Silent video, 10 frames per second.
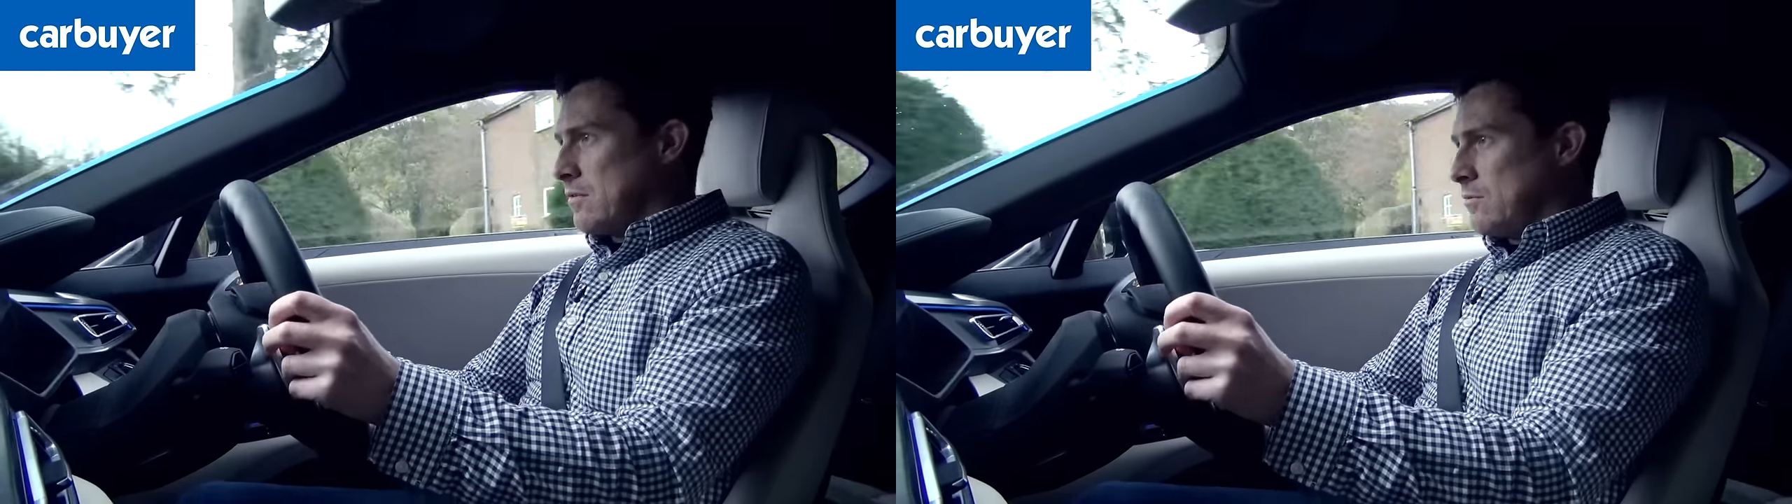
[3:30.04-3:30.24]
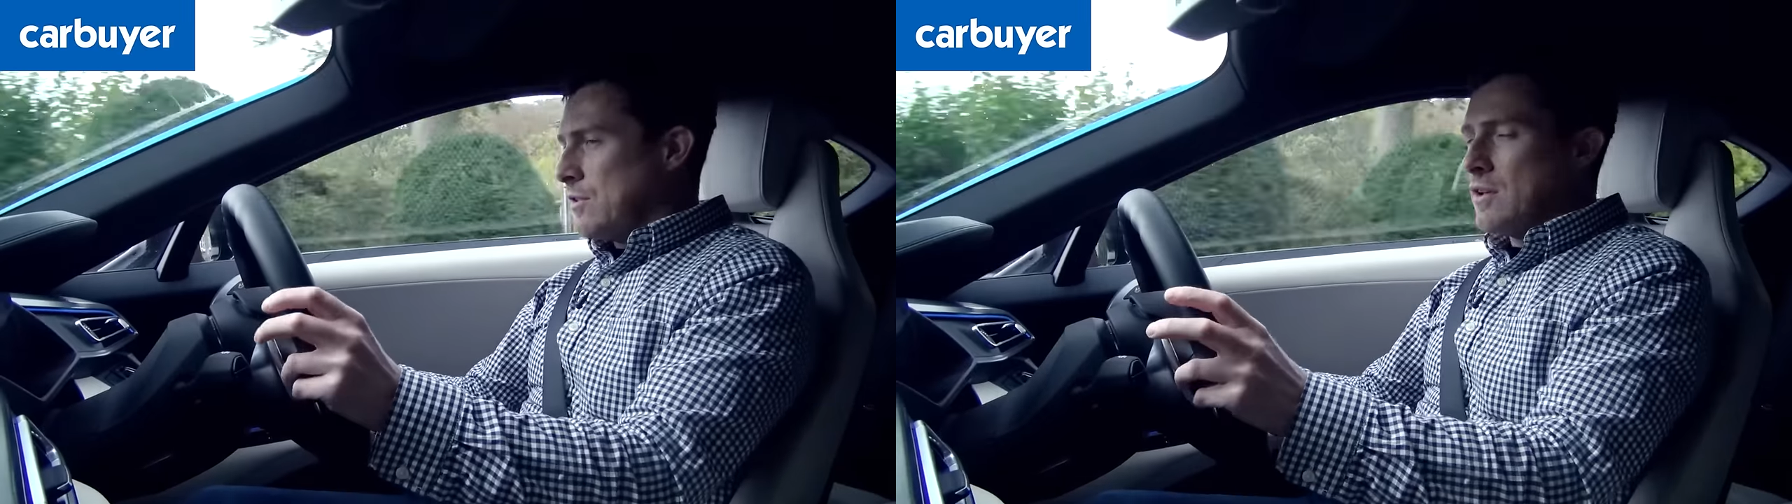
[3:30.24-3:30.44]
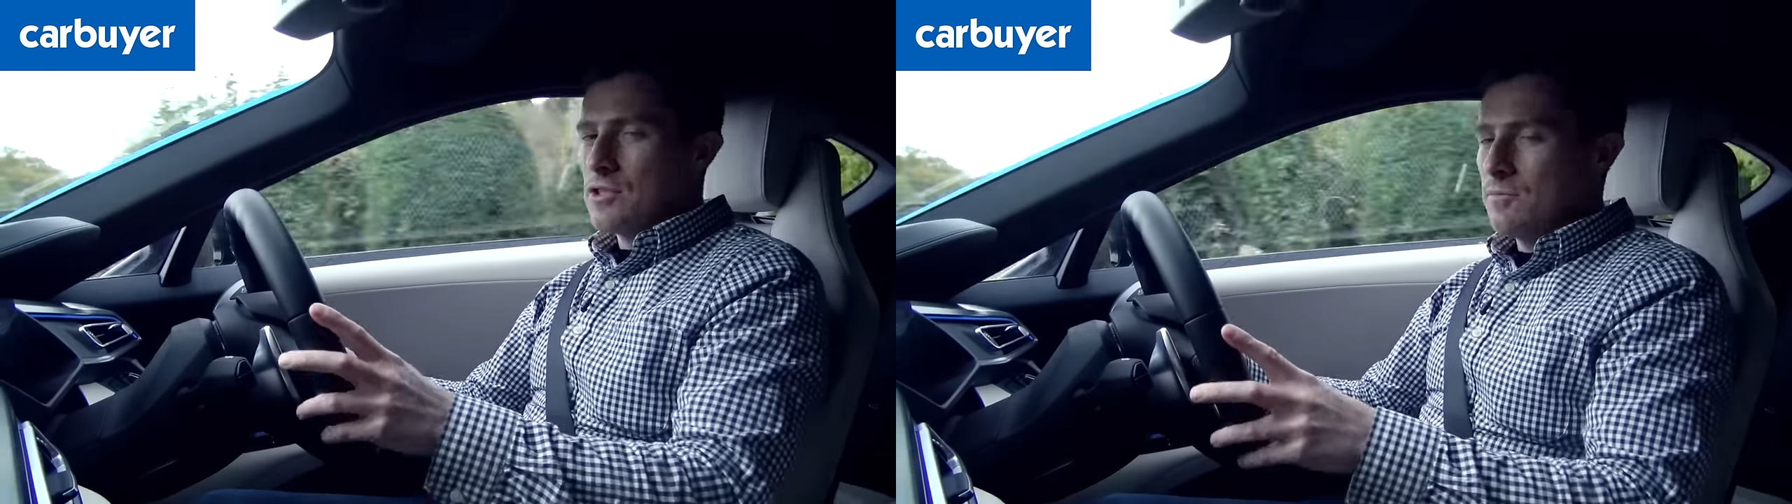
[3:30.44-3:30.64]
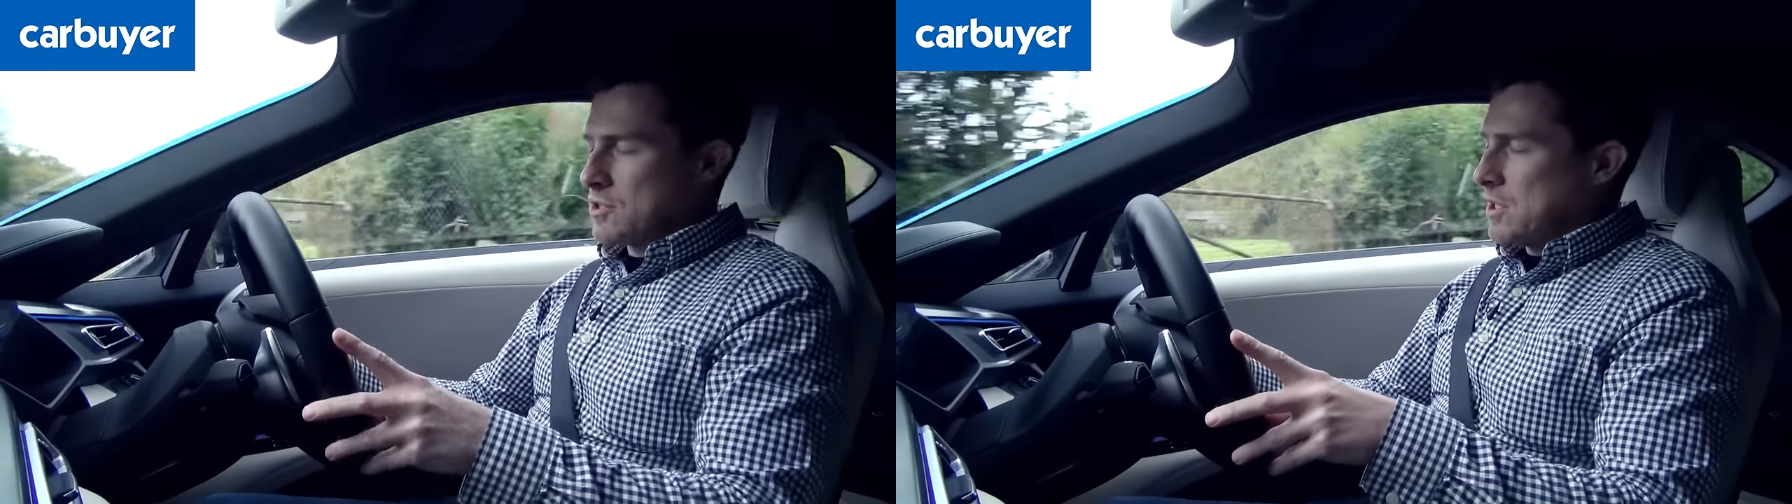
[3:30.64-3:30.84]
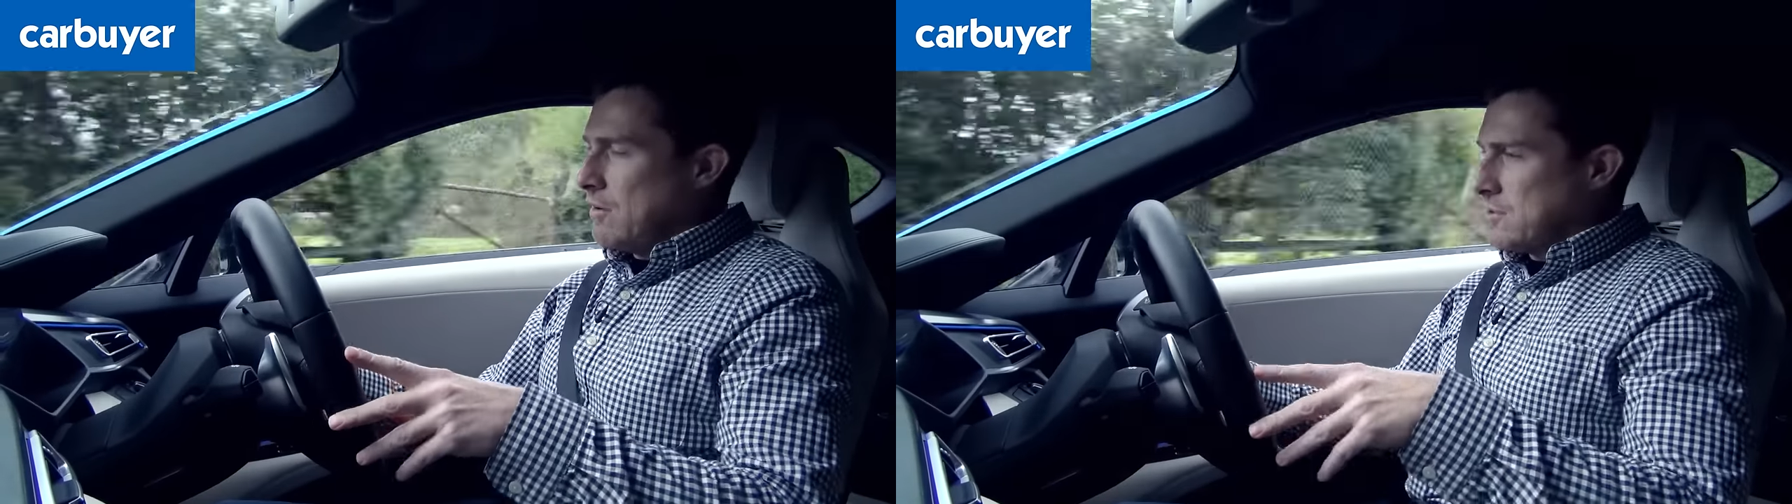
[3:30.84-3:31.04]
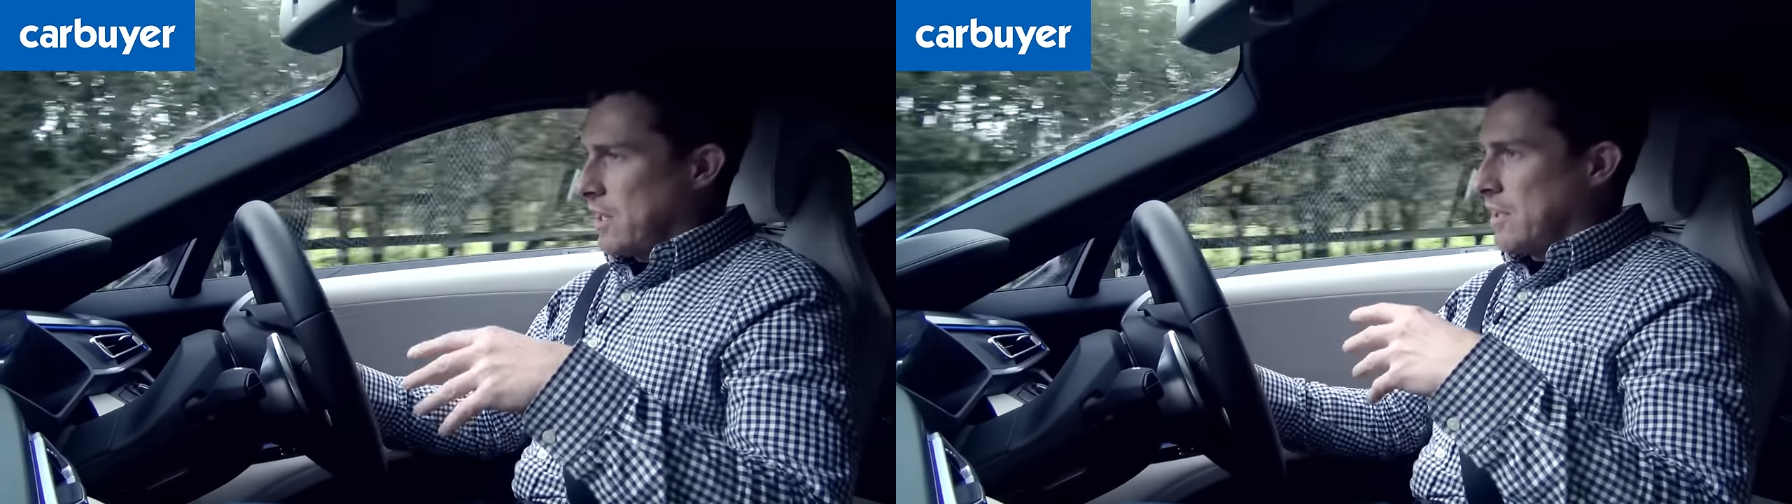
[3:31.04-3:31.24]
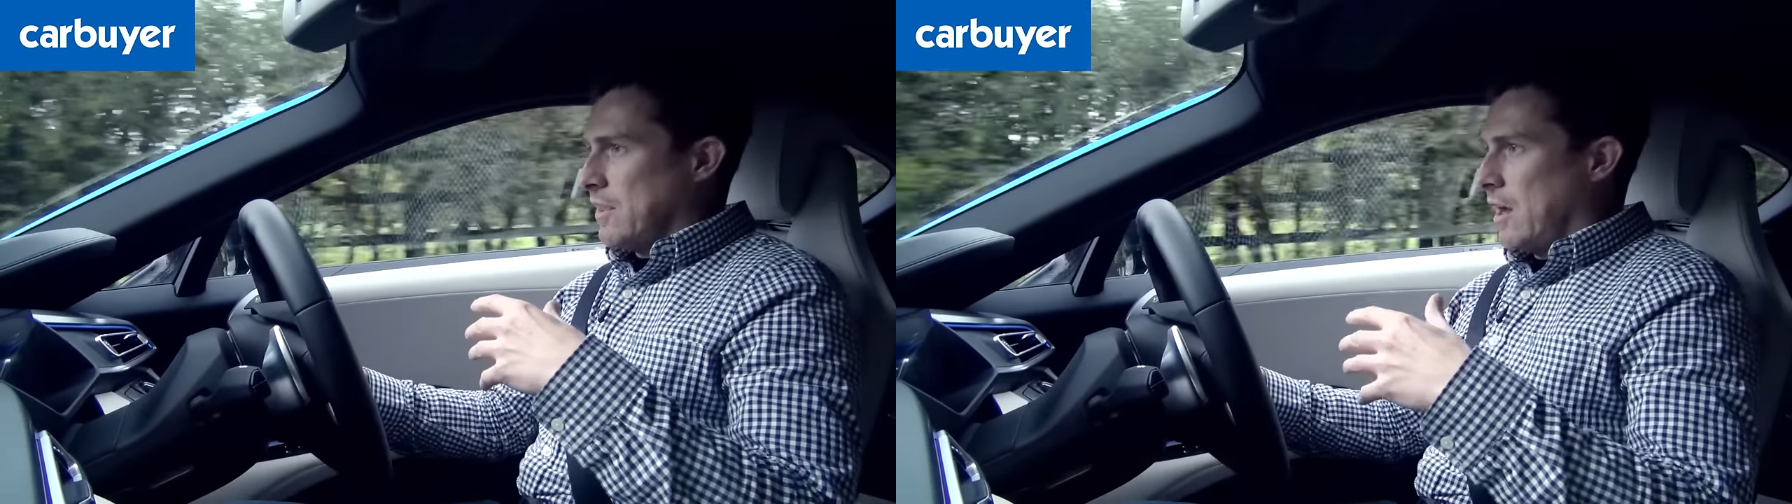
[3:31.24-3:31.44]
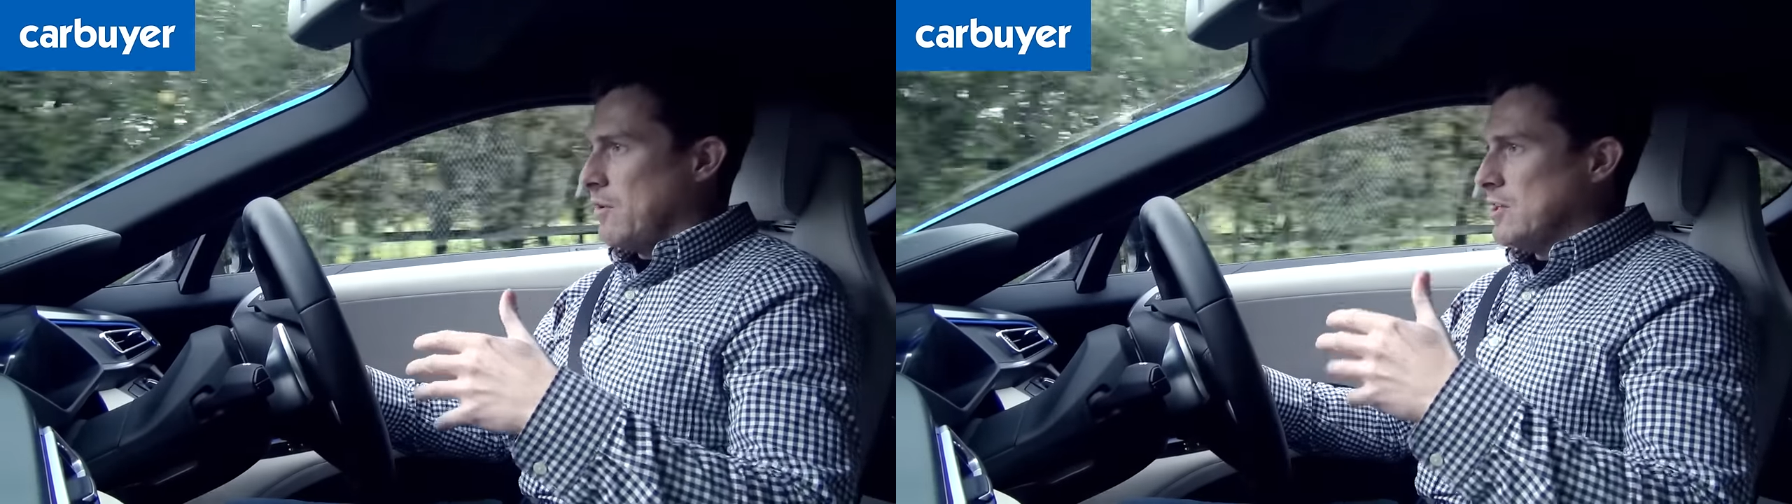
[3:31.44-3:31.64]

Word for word: What those numbers don't tell you, though,